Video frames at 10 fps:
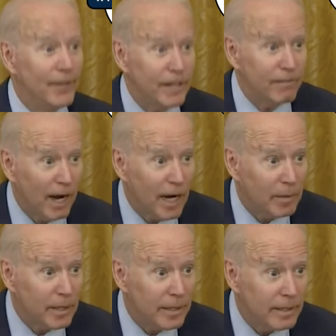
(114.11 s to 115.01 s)
on the
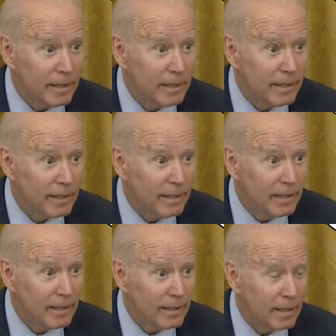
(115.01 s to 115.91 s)
environment.
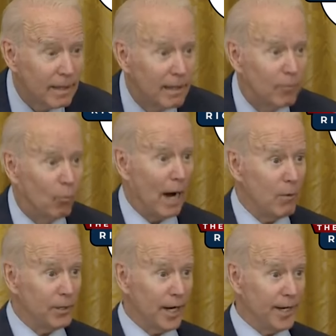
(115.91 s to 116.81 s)
Why
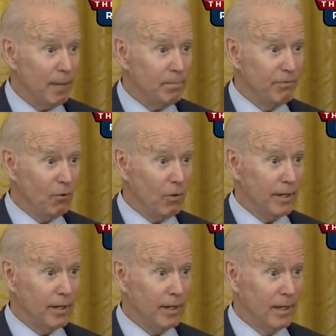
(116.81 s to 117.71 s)
would I not be for
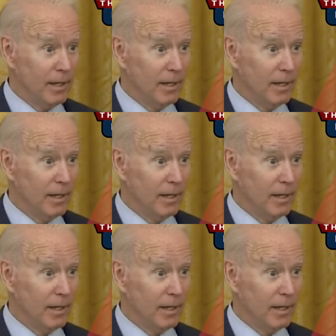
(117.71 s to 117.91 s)
it?